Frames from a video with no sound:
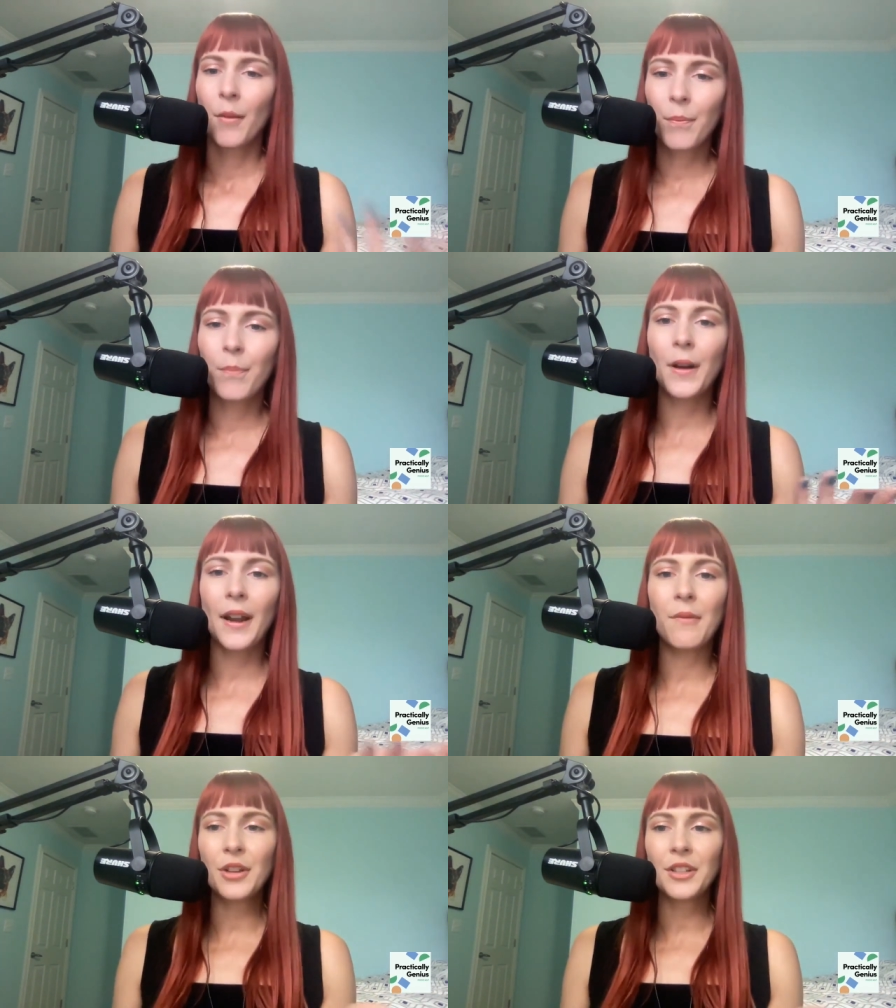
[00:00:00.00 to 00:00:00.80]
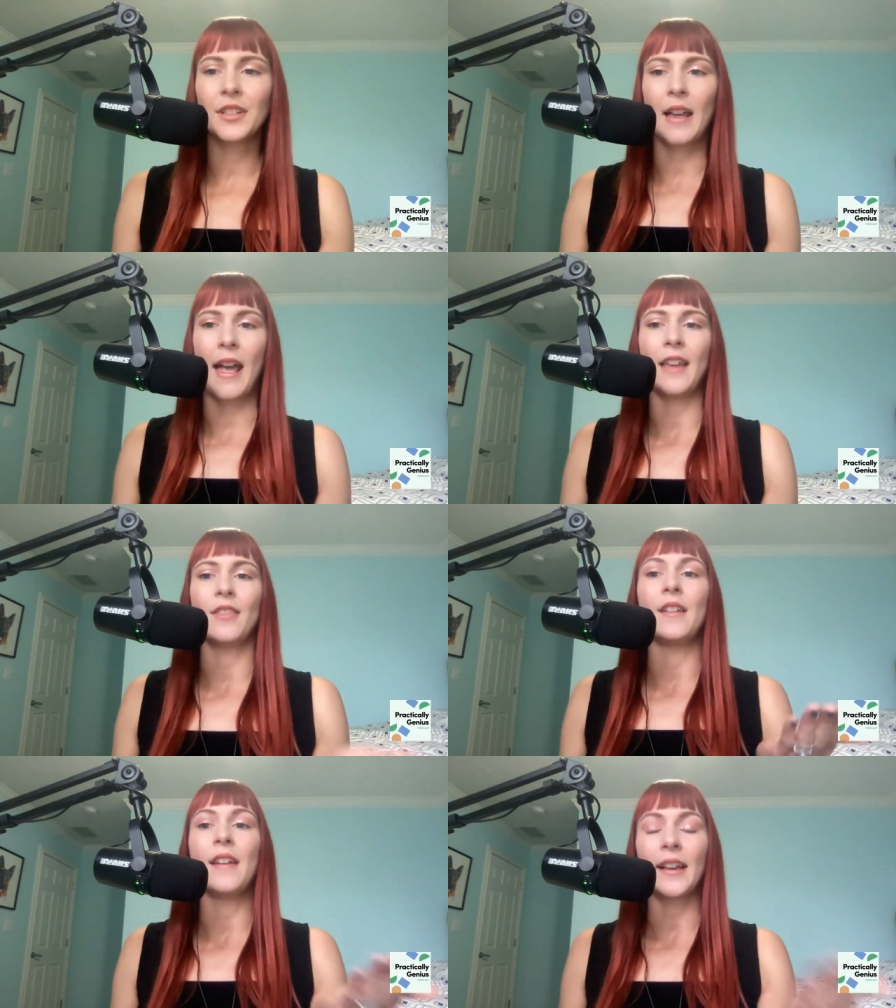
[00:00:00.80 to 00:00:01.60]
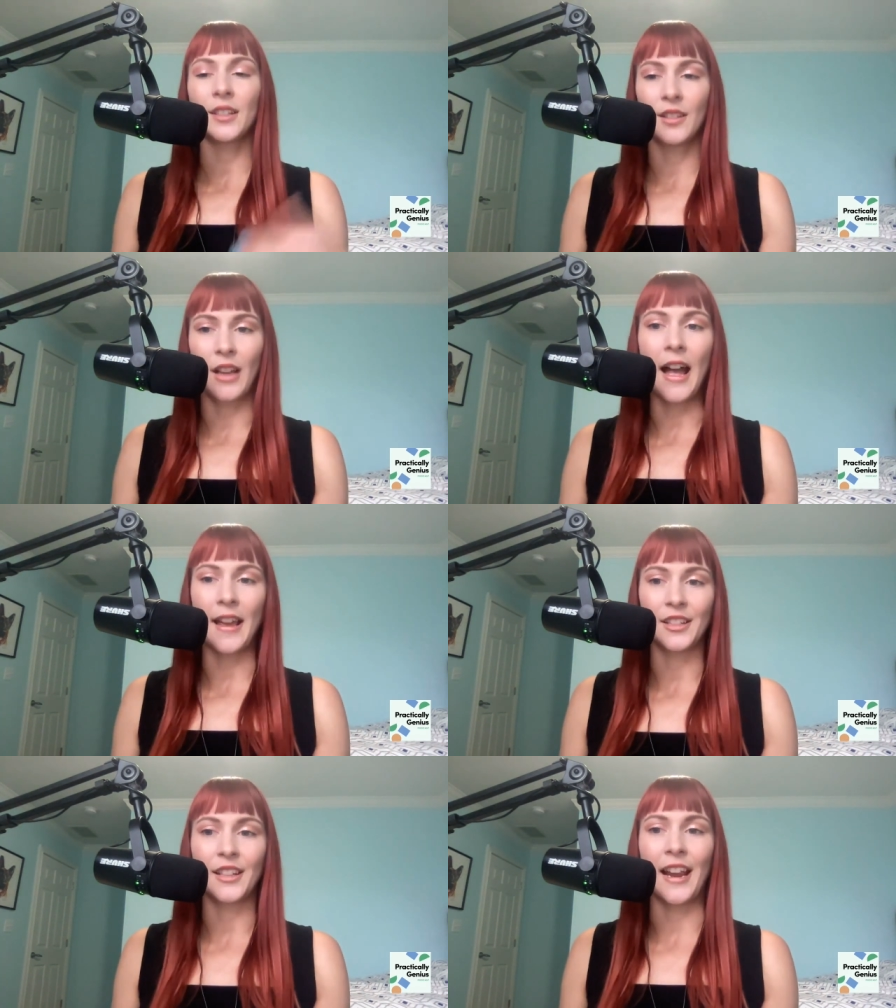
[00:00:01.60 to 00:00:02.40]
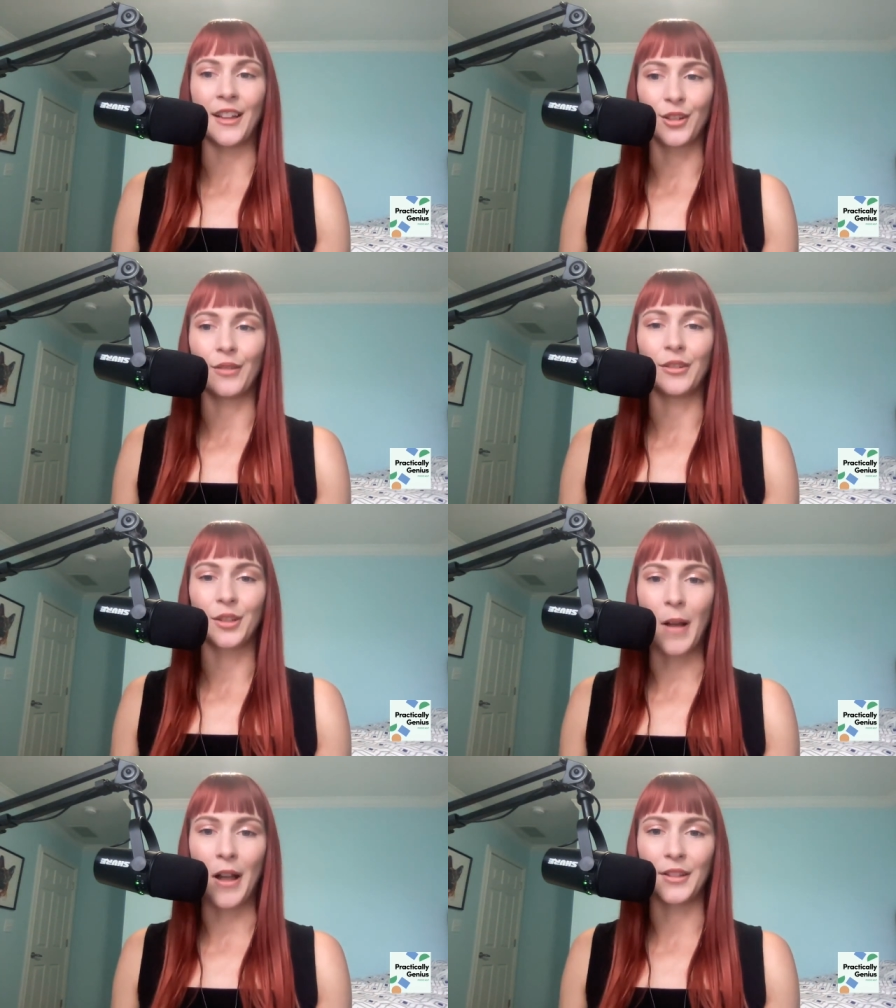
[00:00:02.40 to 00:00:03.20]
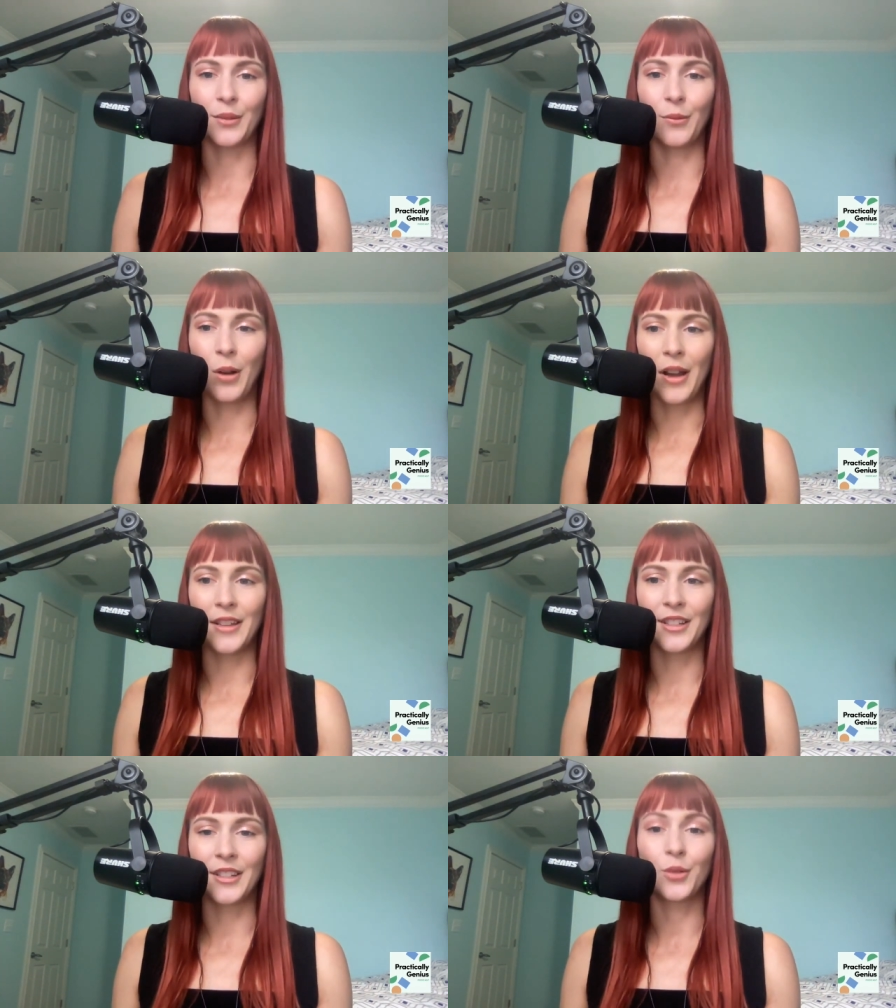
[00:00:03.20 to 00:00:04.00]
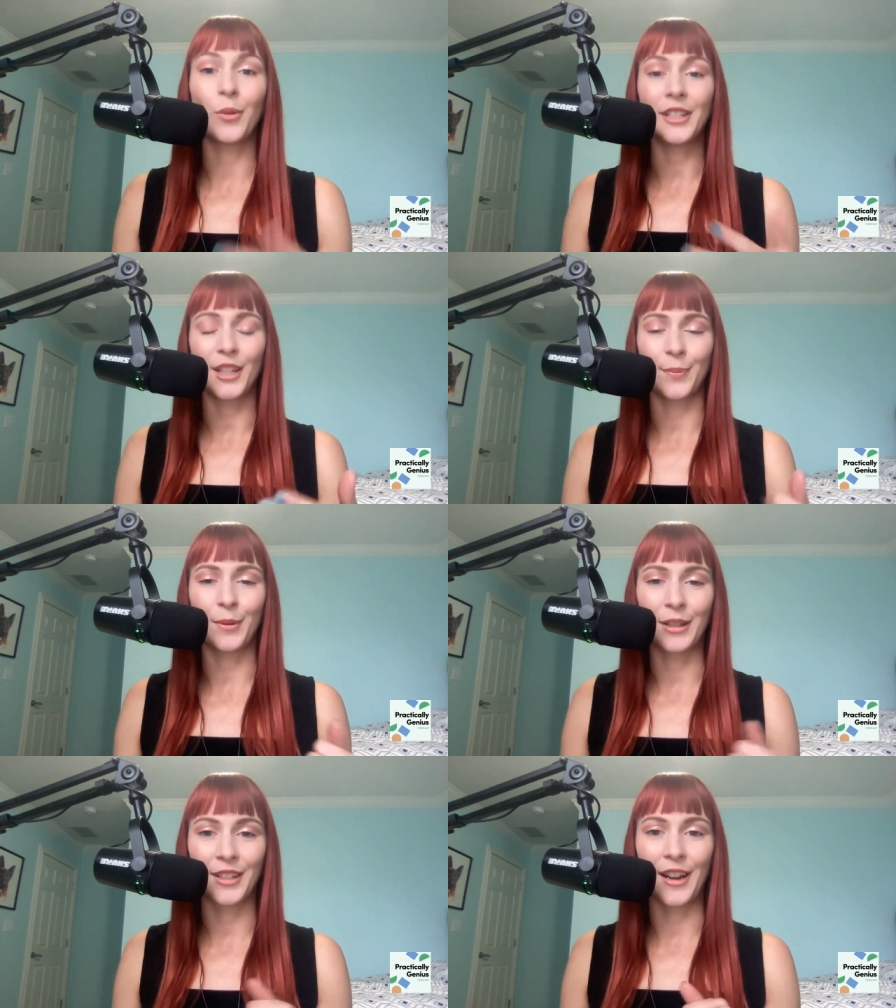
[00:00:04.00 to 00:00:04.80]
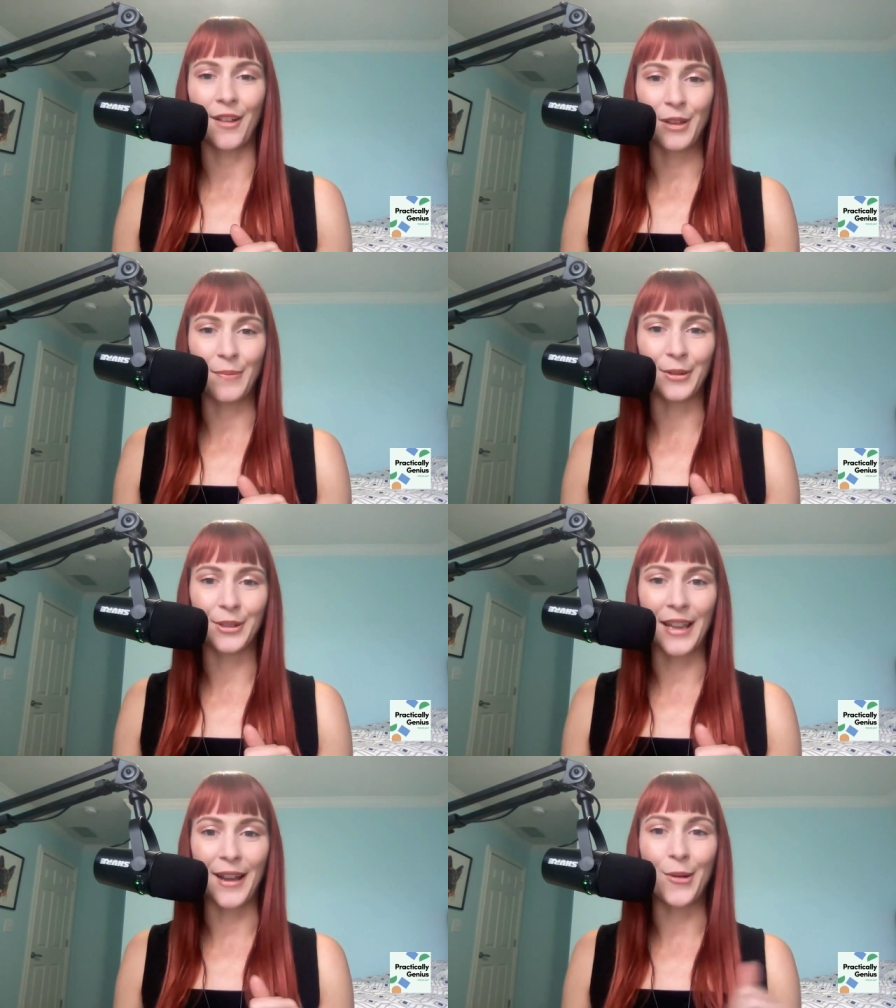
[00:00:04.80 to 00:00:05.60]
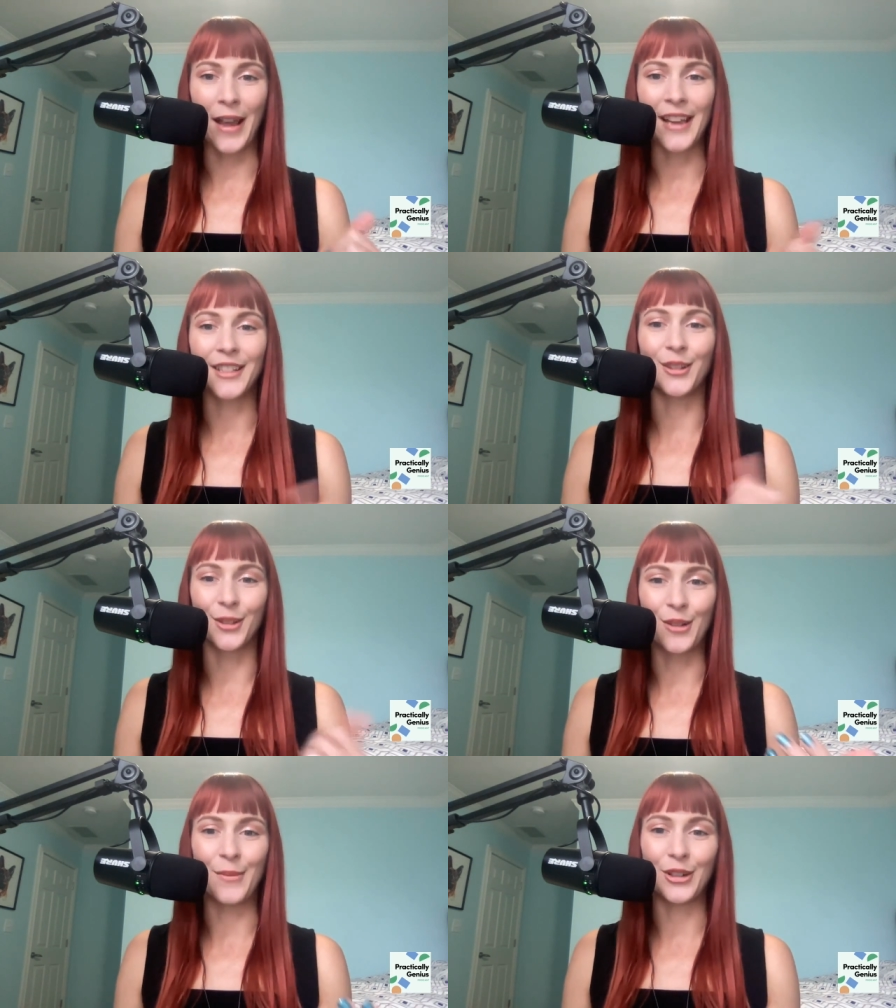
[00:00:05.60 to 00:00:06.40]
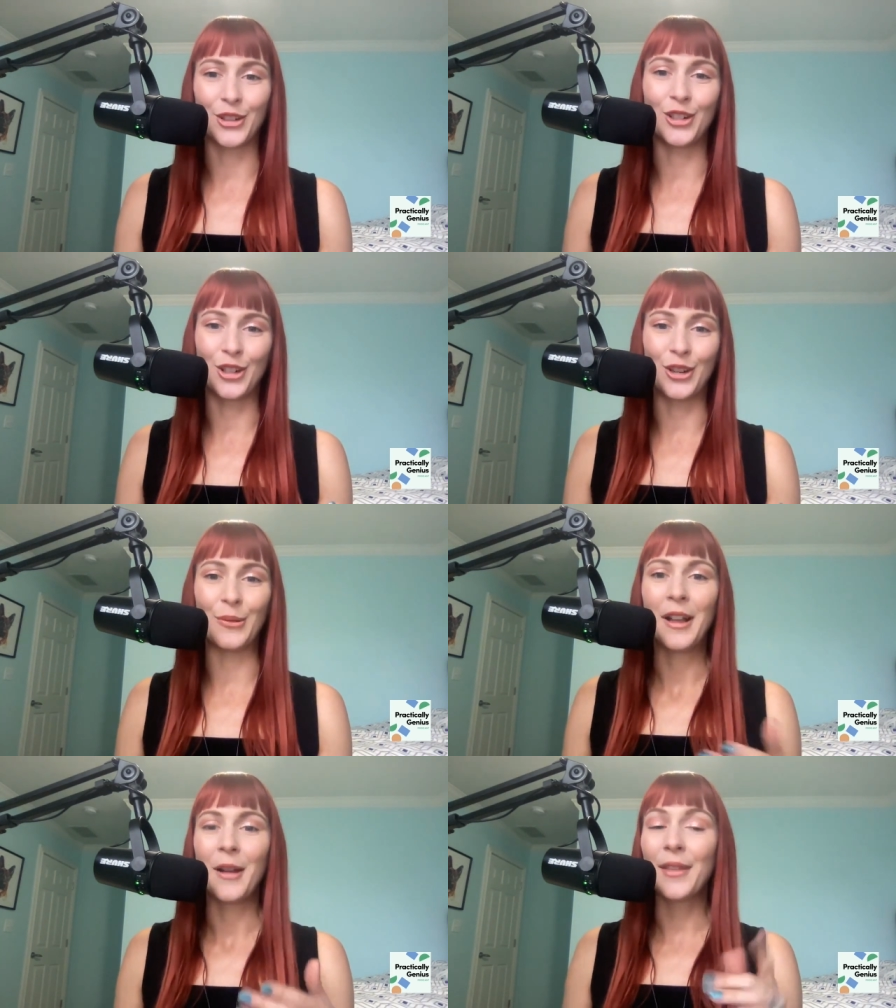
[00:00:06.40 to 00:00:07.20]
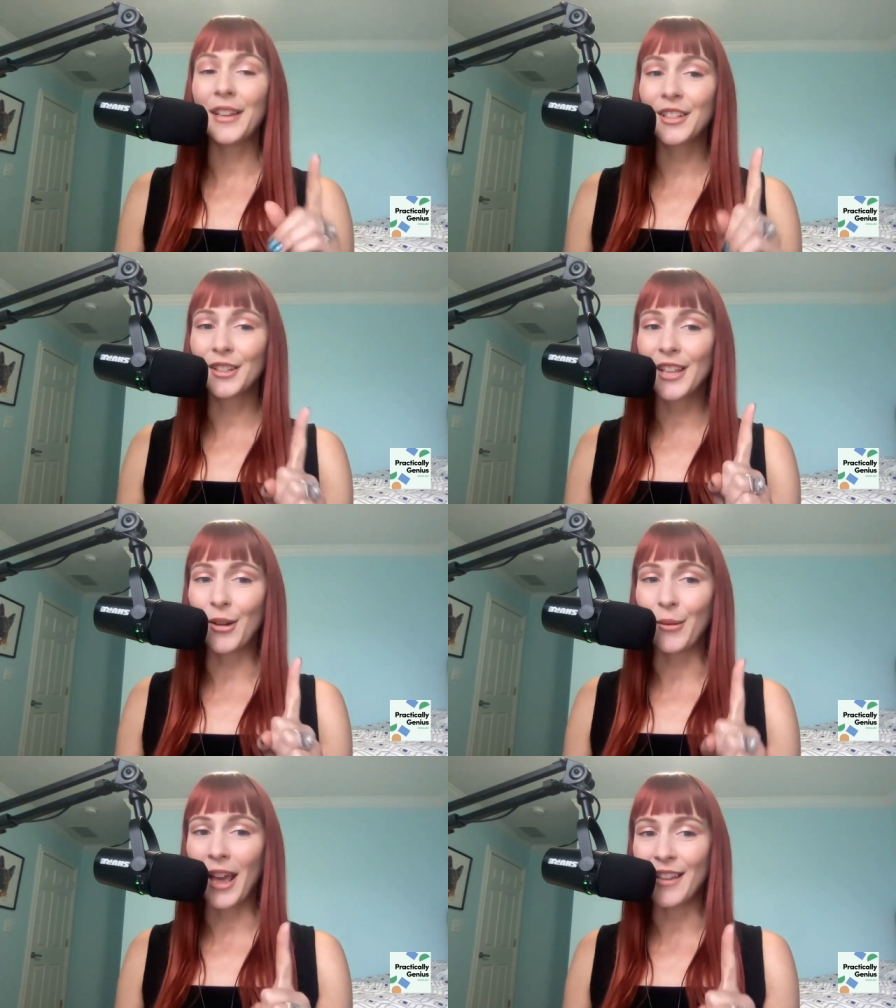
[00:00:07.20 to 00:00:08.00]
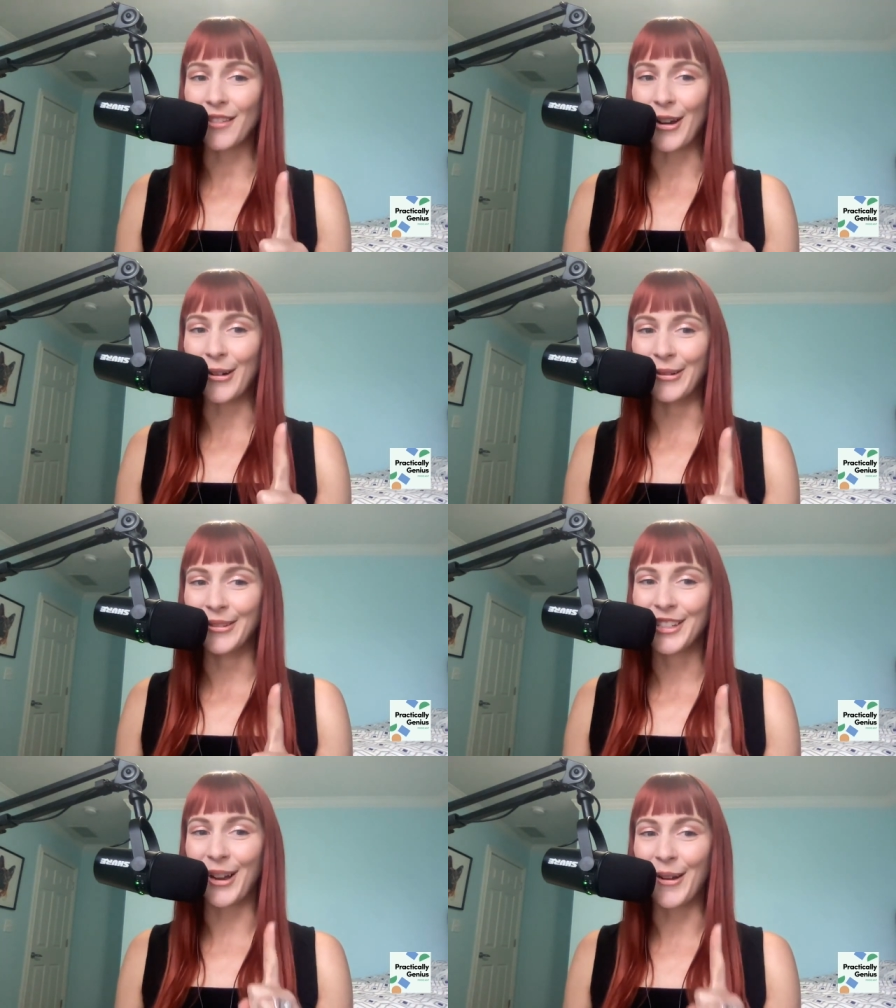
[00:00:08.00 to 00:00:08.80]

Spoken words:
But I will say the next highest answer response was 26% of people said, okay, still so much to do. But they still said okay, though. So, I